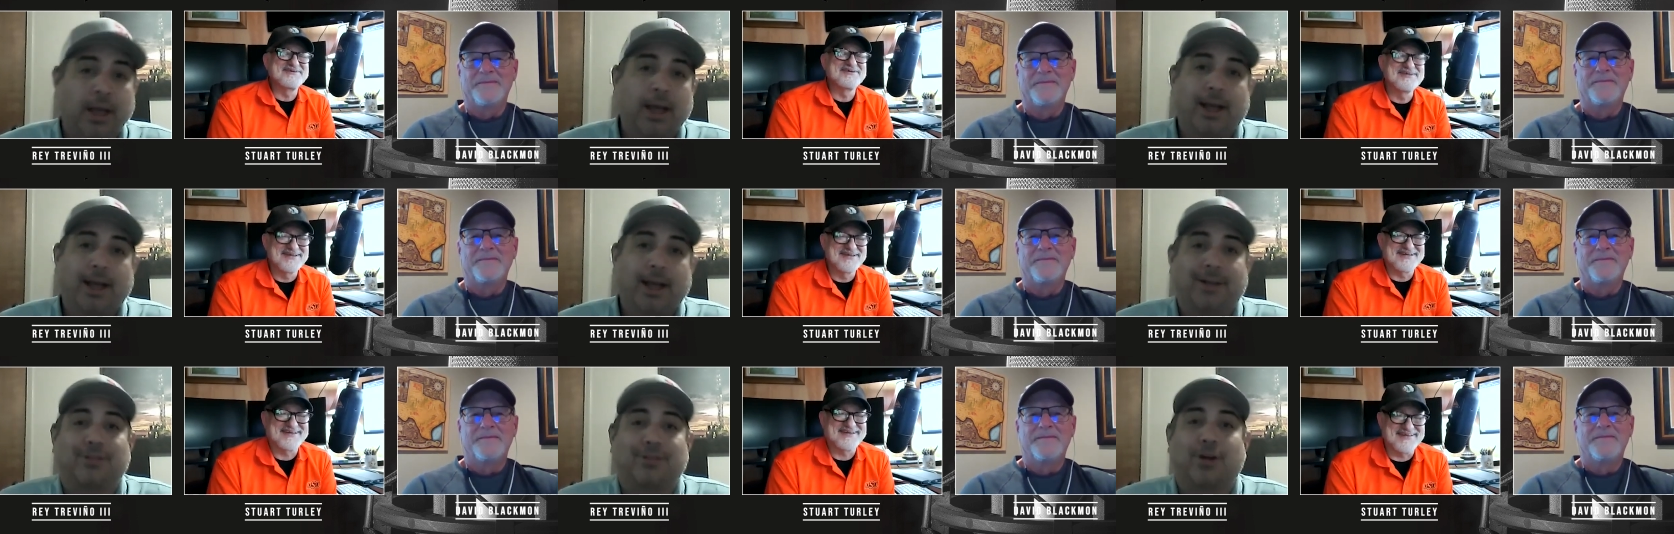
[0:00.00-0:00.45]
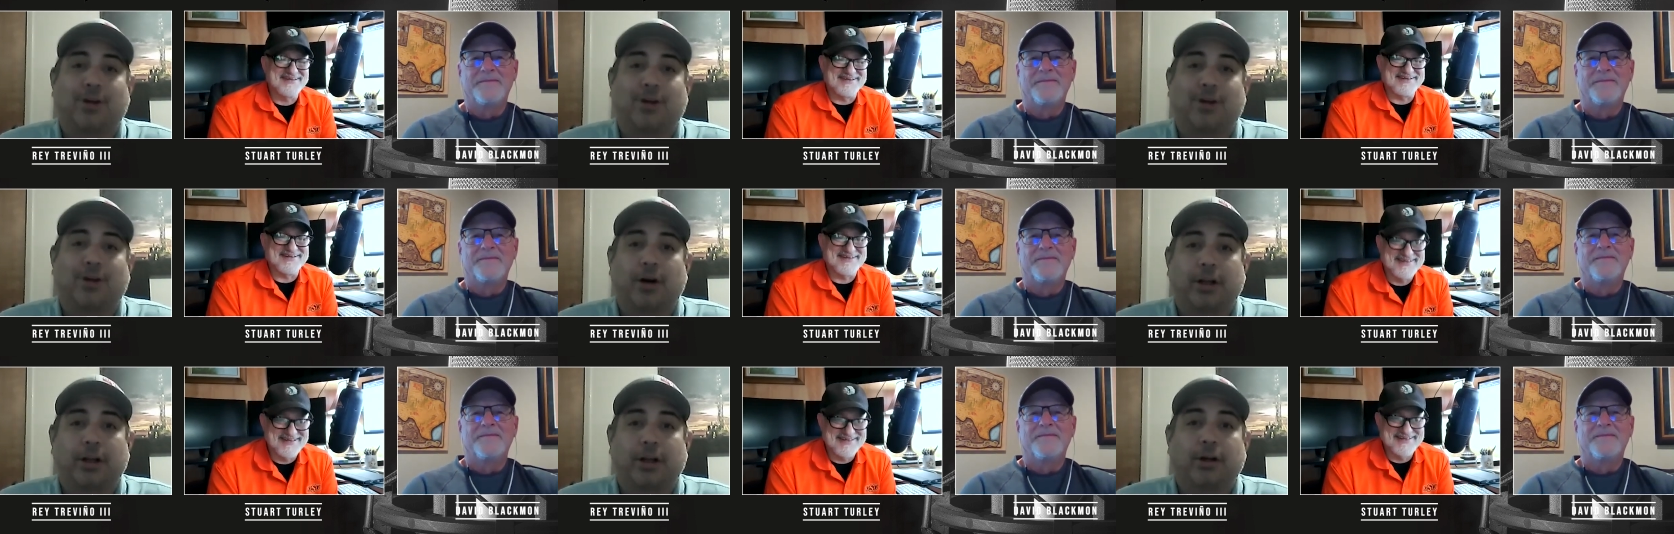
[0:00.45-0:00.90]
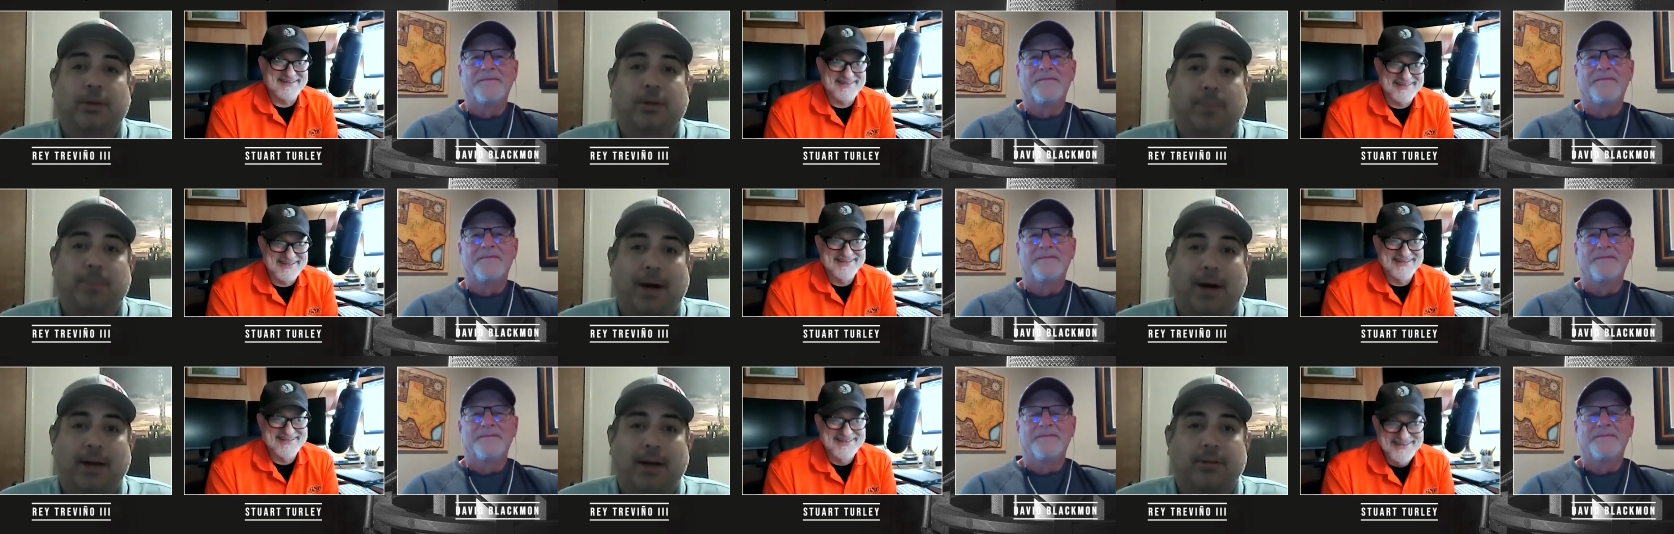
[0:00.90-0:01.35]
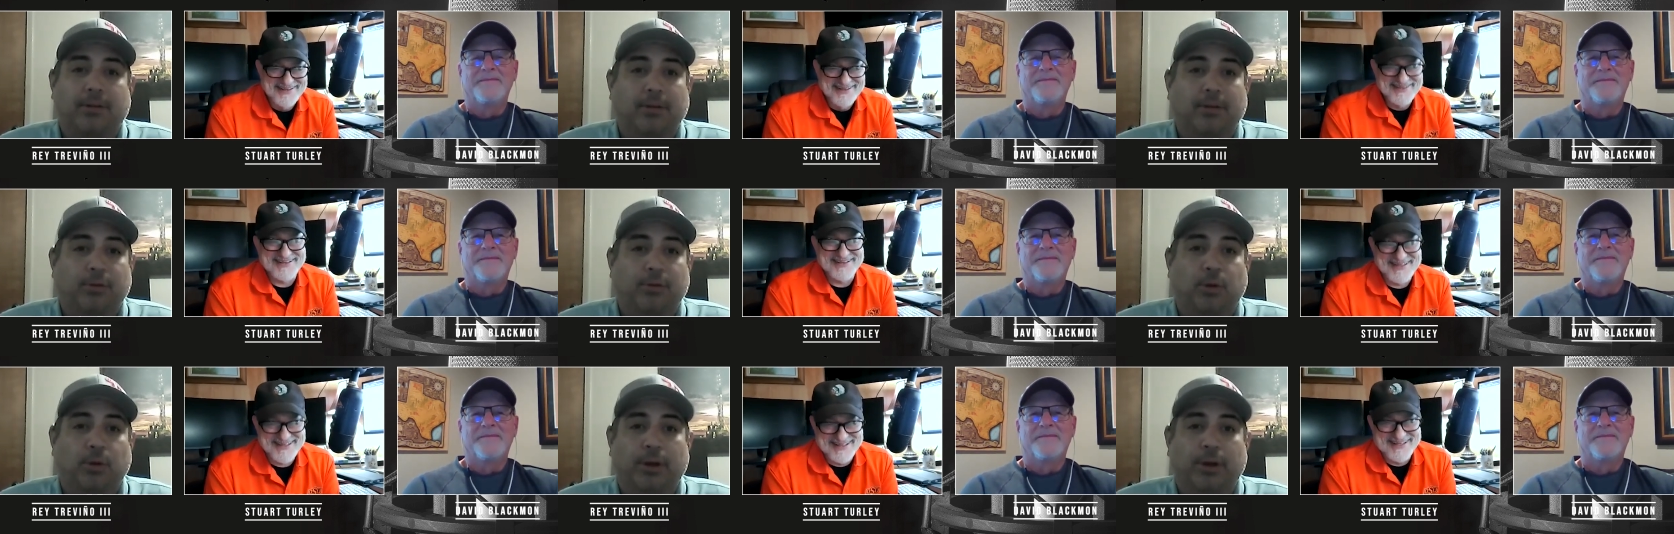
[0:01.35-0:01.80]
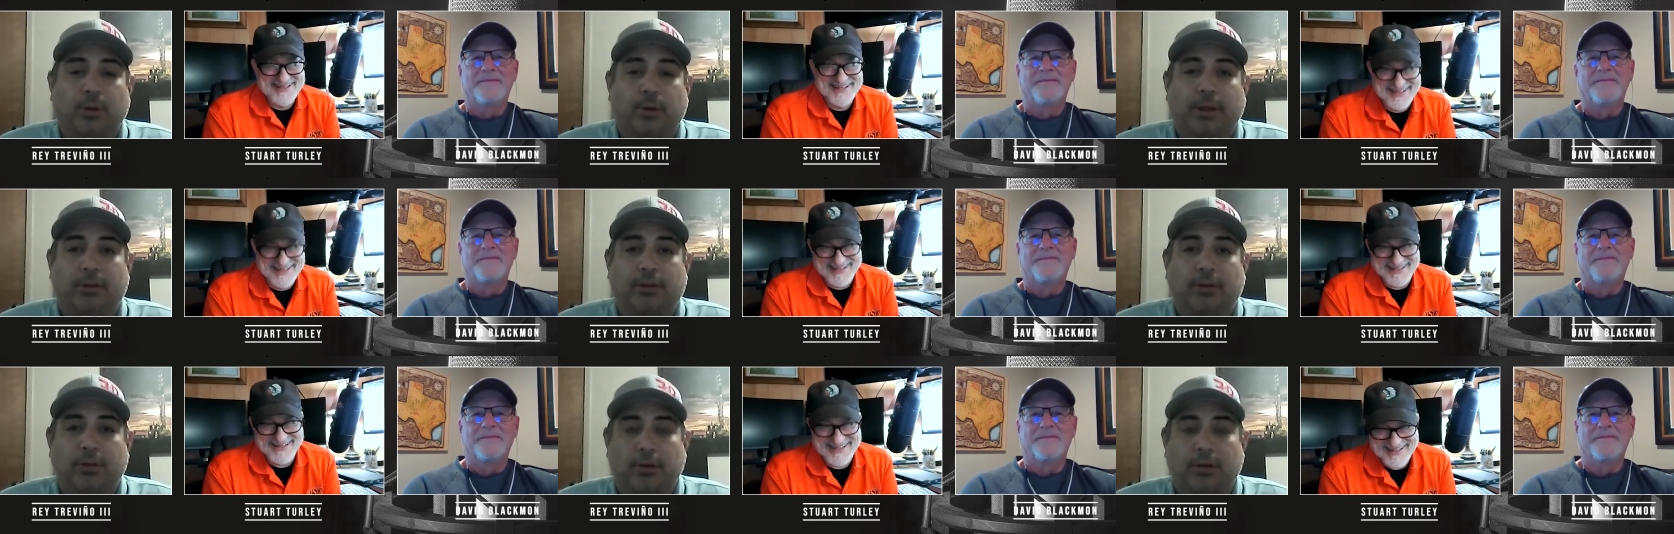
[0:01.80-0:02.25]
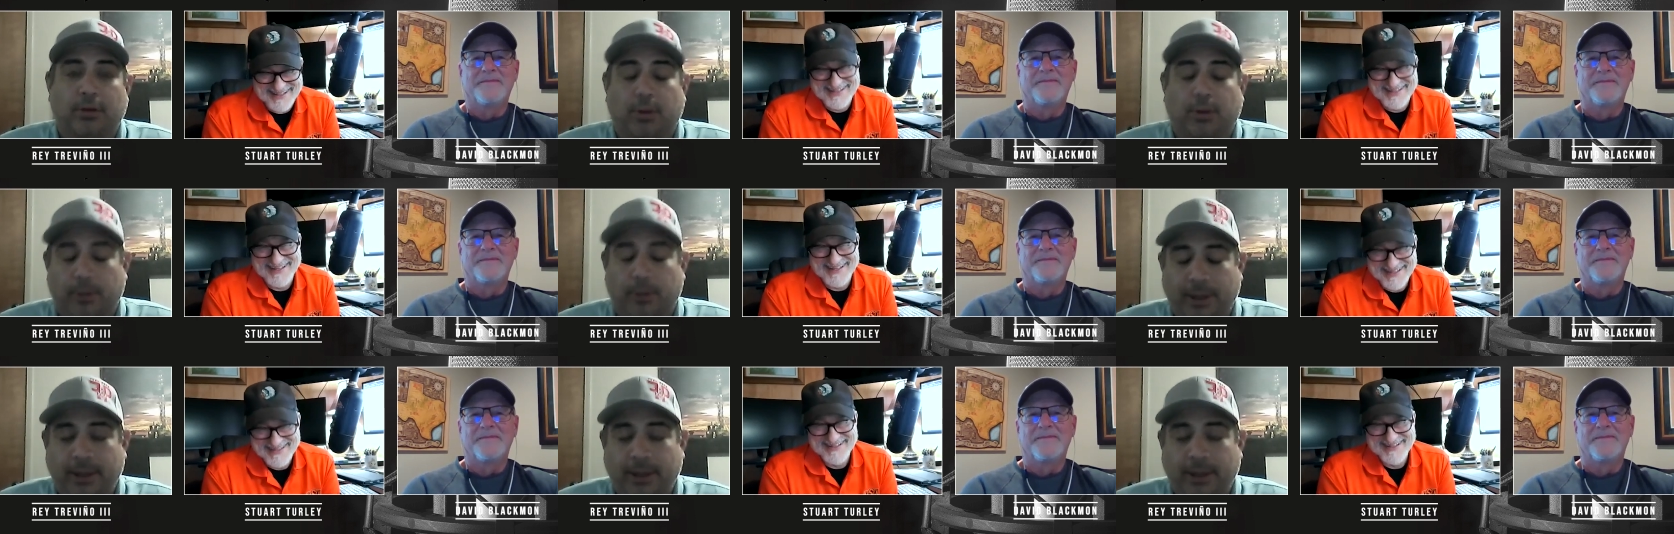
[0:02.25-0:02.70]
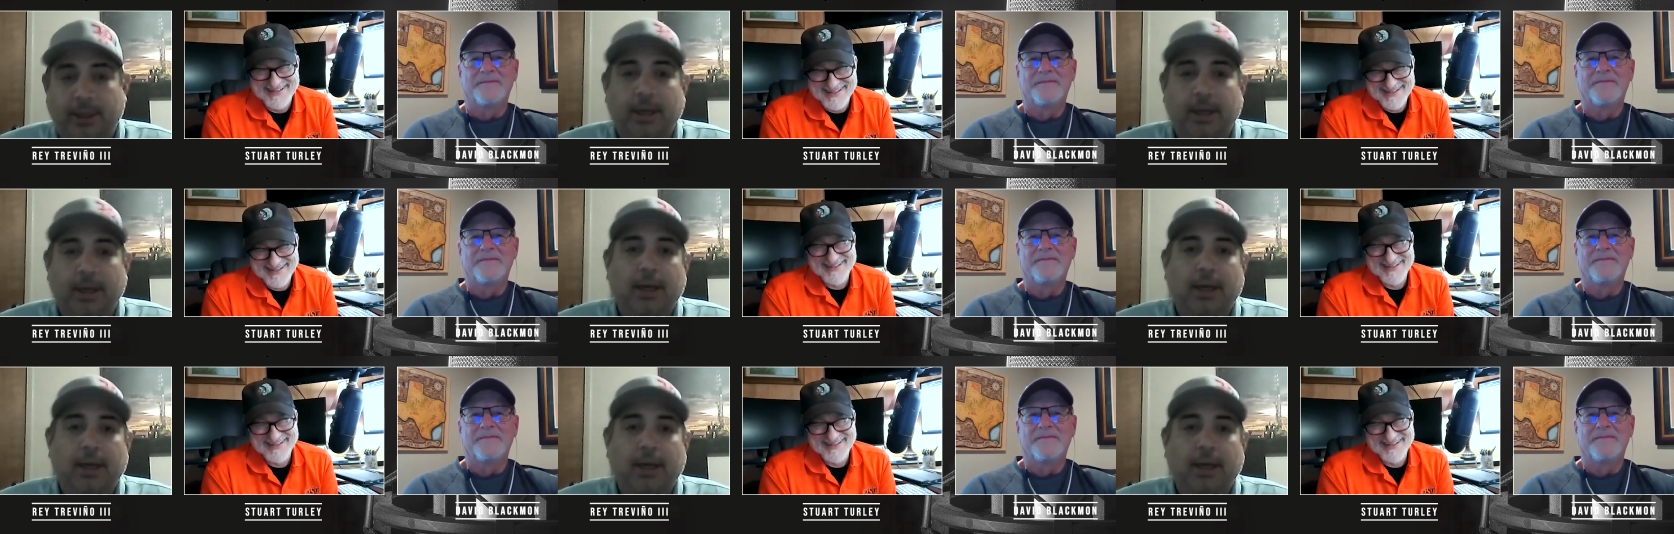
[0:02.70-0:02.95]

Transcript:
Speaker 1: and start a good positive 2023.